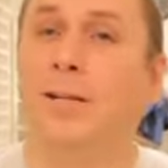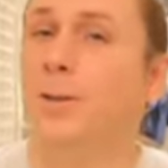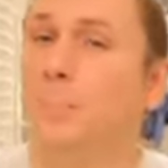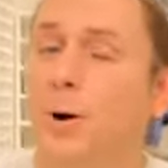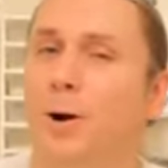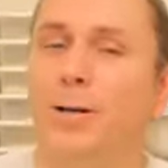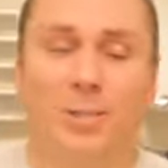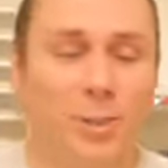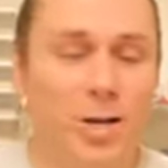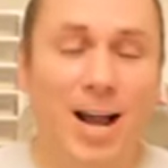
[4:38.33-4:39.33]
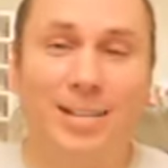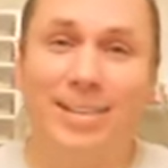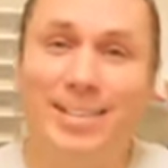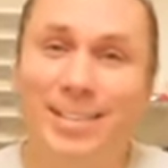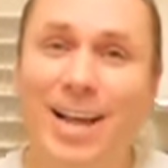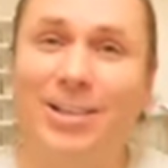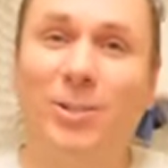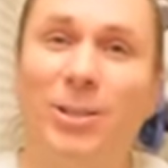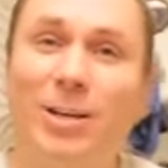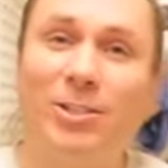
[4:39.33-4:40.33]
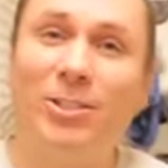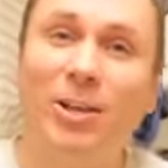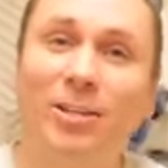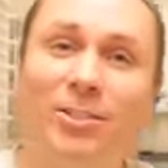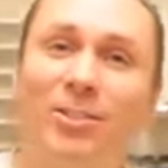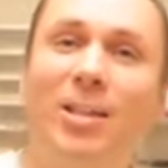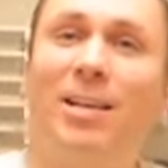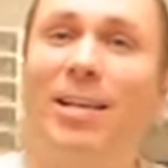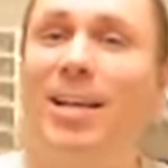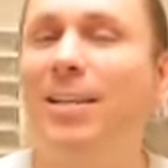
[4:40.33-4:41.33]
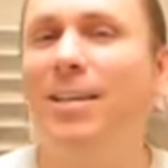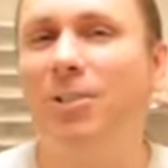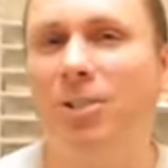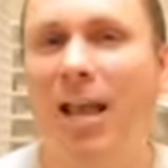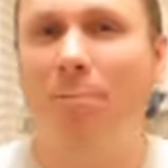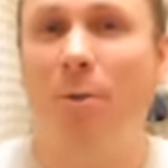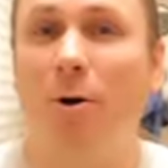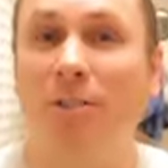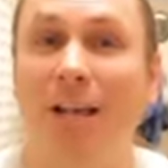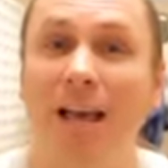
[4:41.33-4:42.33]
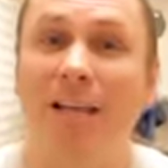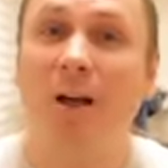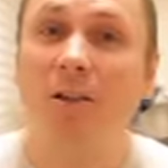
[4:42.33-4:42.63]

as a parting shot. This is actually a sunset Indian sand boas. And